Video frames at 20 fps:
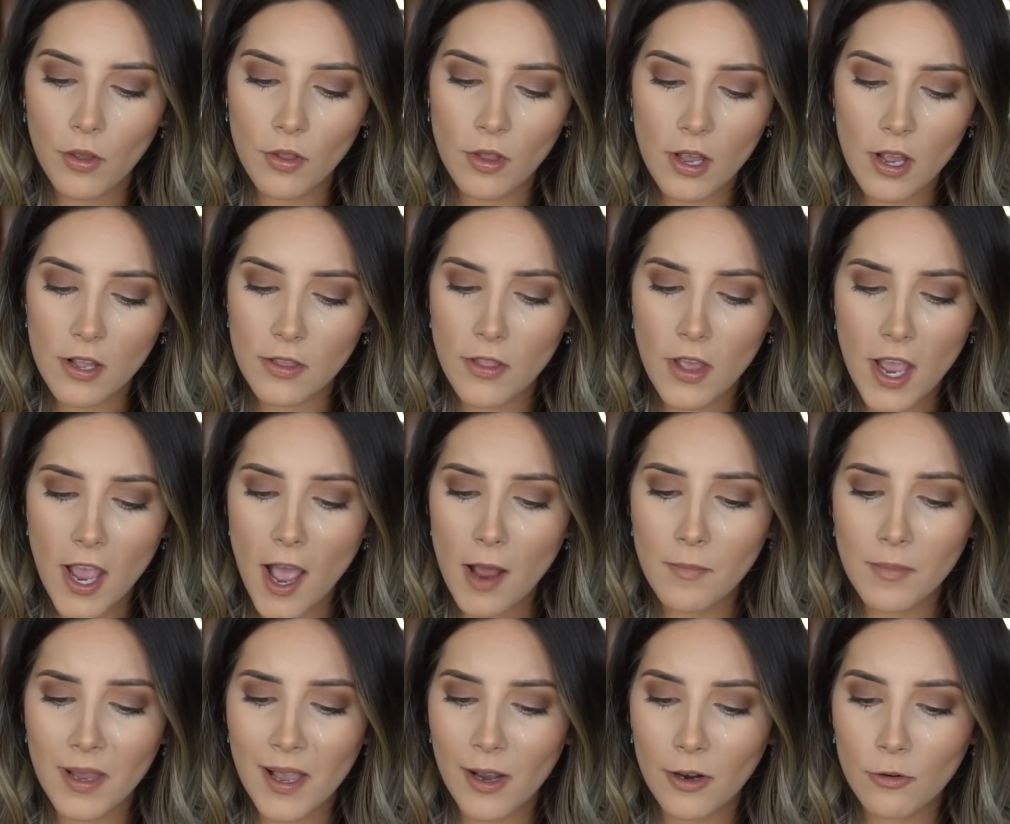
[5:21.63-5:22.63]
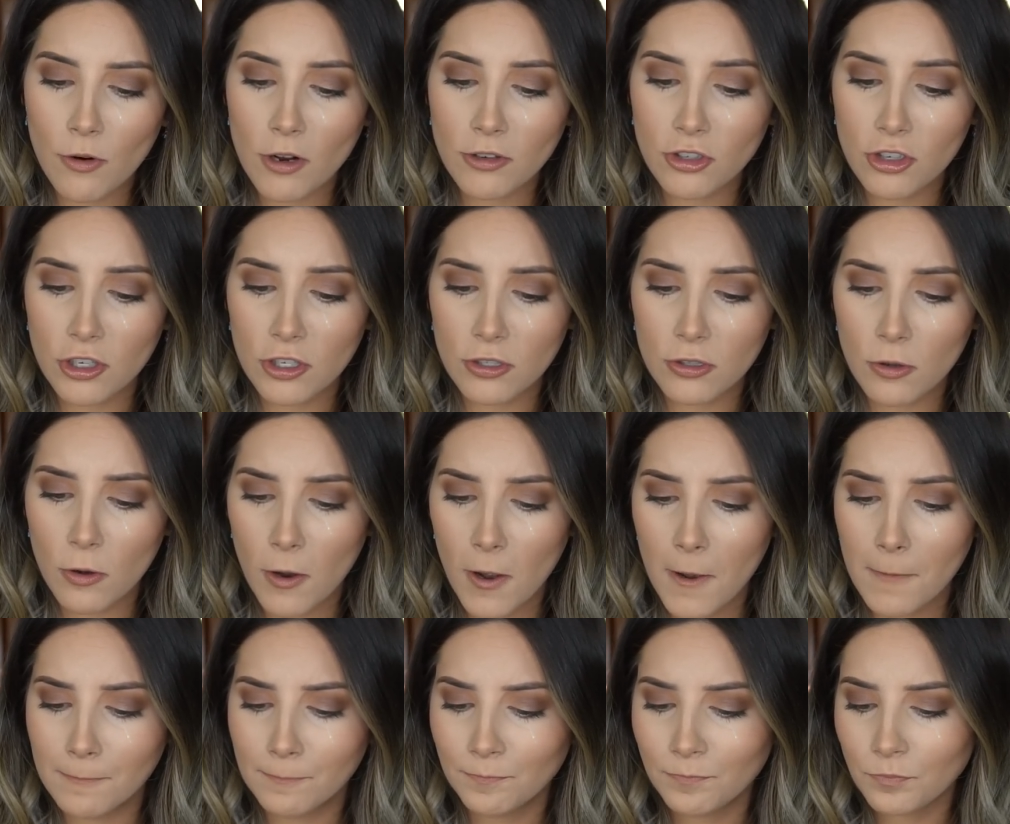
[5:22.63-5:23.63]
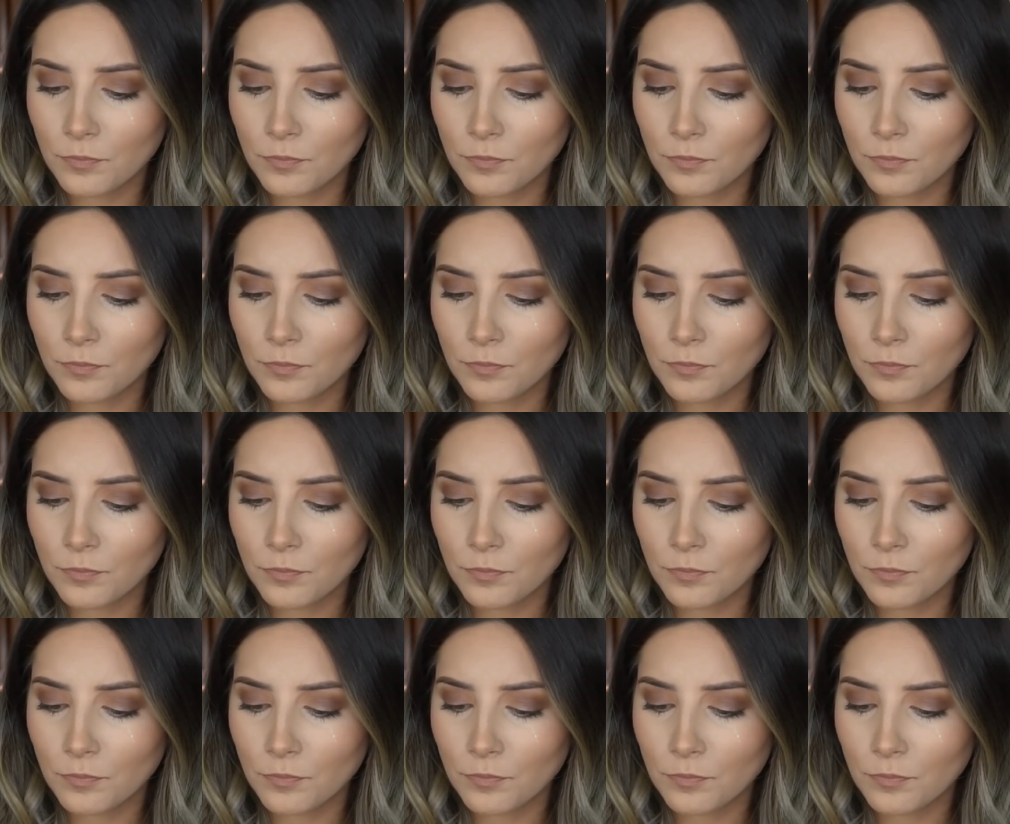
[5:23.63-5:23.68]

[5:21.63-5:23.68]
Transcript: And they had me at crunchies, okay?